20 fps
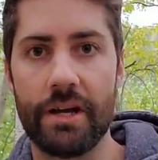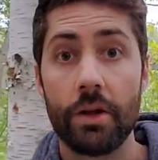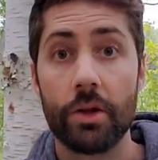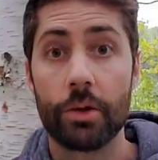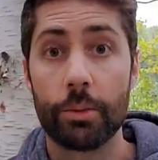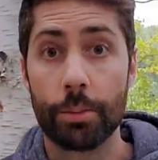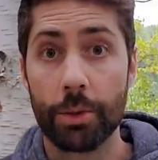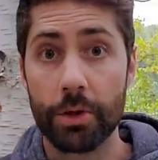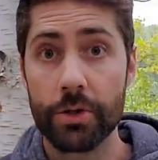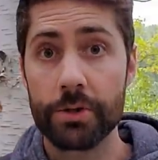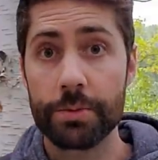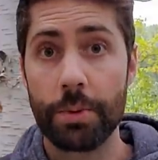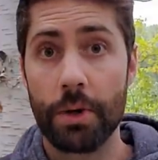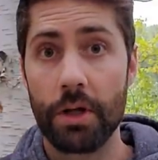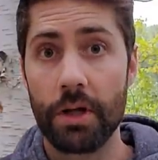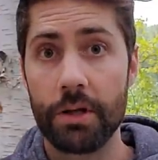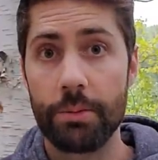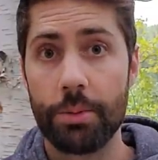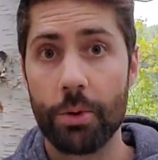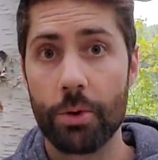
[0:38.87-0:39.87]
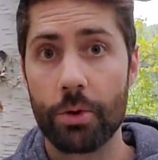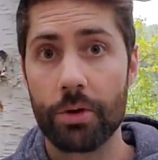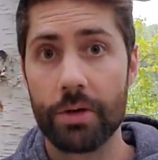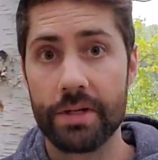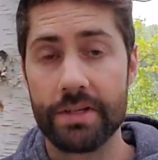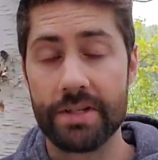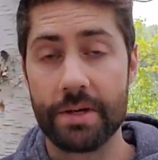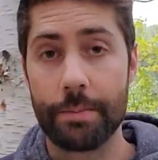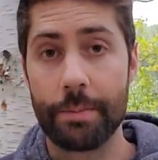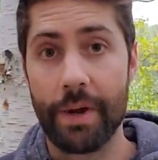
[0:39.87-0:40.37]
The birch polypore
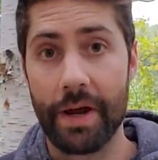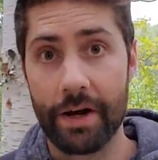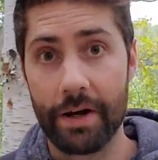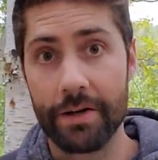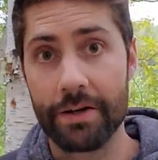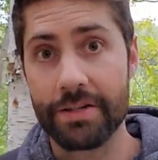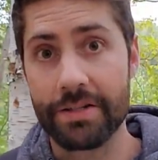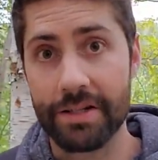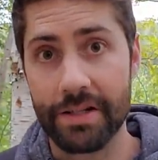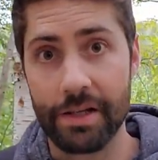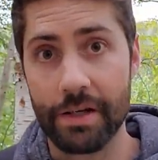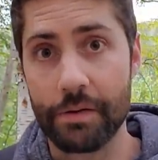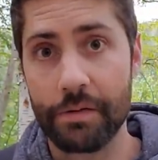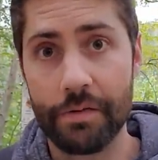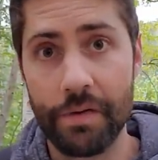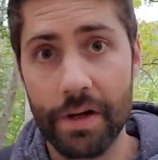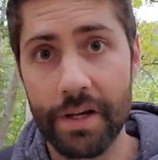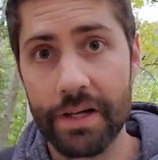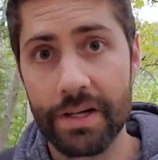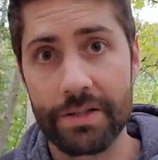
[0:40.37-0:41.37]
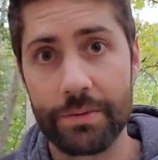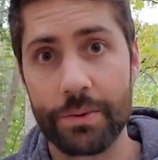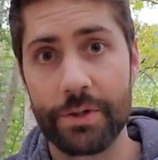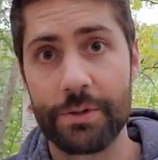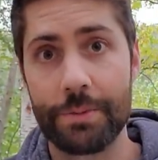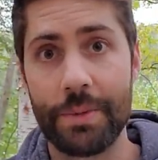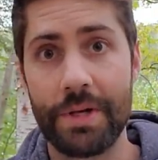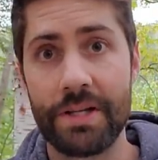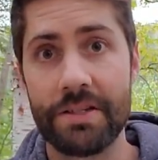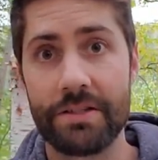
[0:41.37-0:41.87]
is a parasitic fungus,
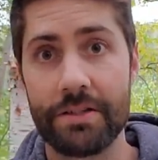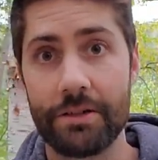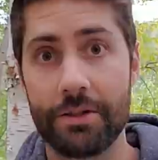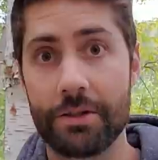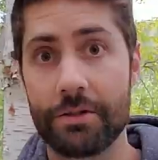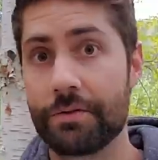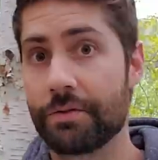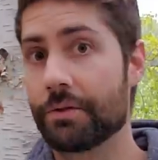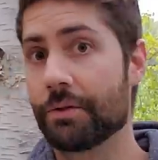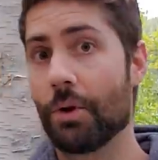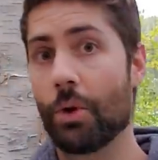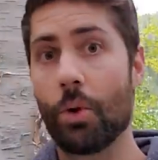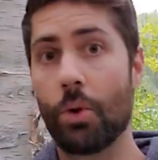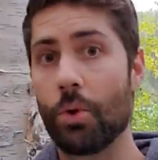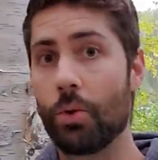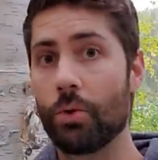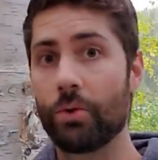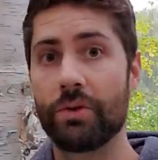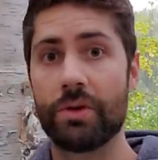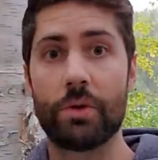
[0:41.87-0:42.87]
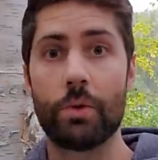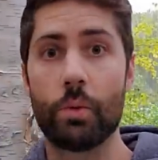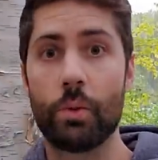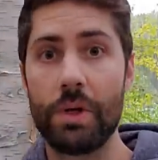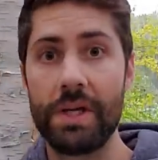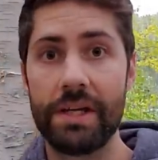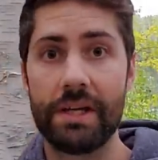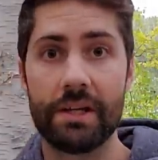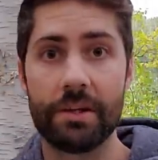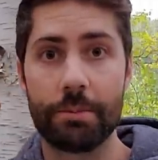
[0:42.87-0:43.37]
which means it looks for old and
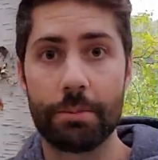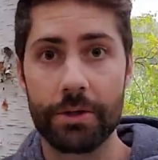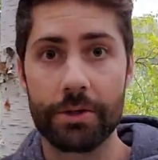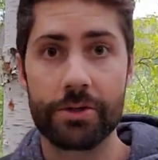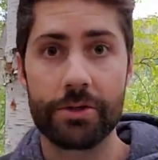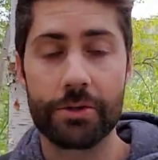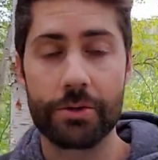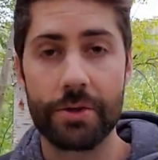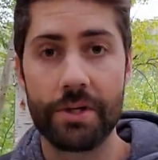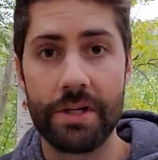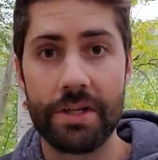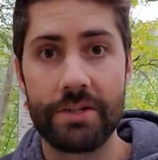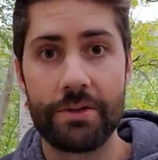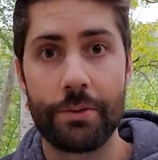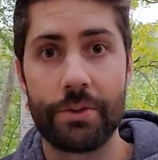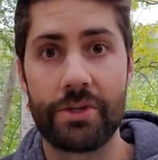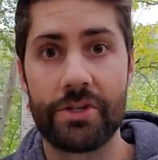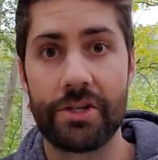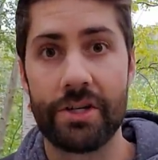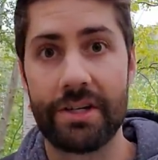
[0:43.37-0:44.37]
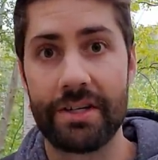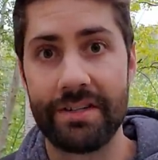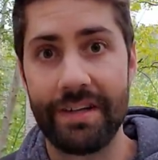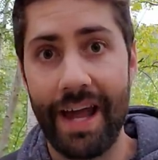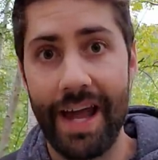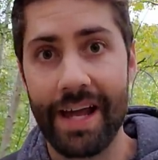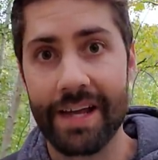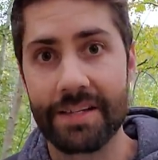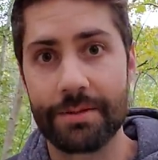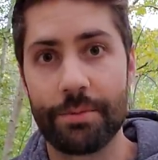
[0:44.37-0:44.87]
weakened birch trees, which it
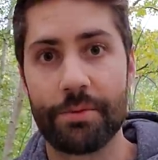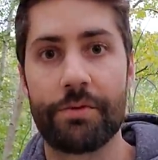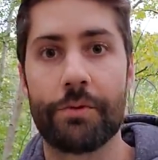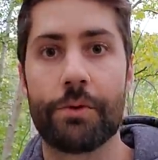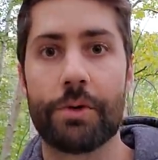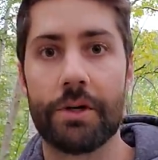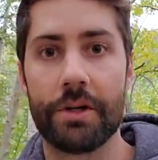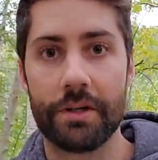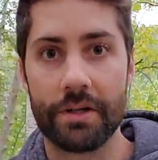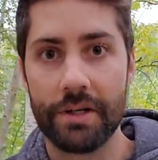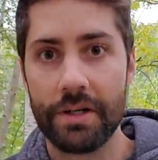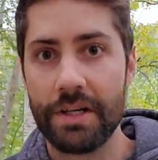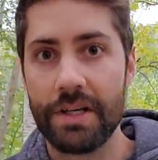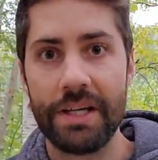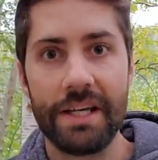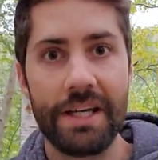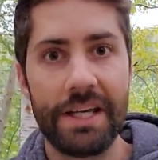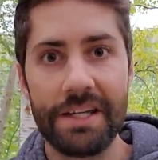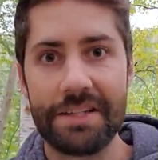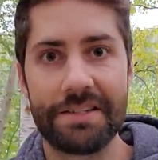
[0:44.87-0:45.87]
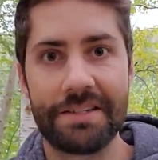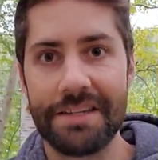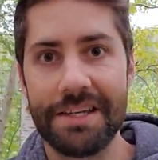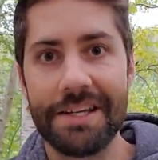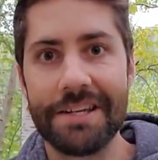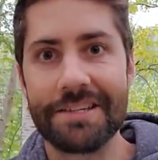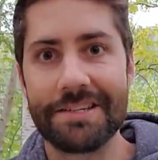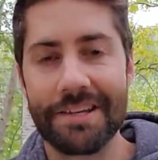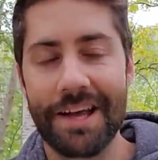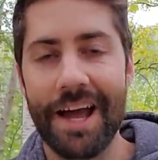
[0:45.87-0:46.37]
attacks before it eats the
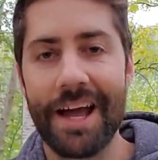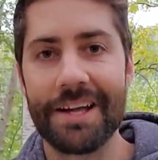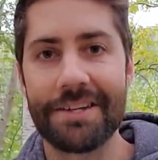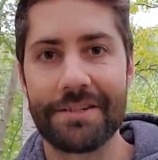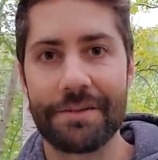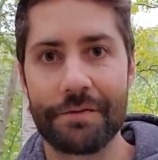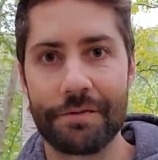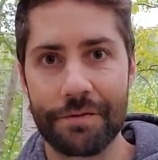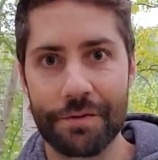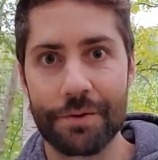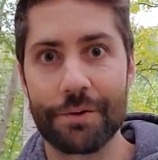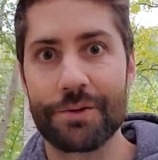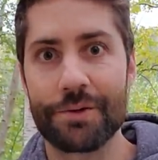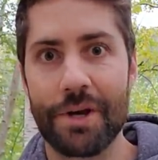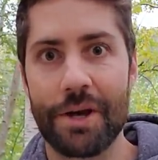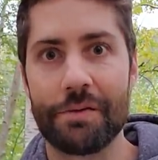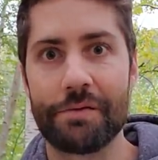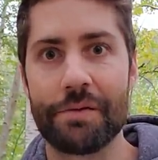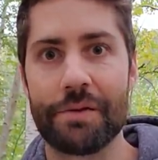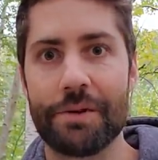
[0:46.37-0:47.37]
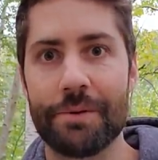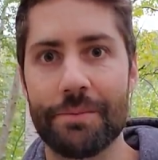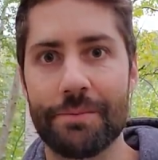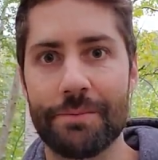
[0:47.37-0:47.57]
insides and fruits off of them.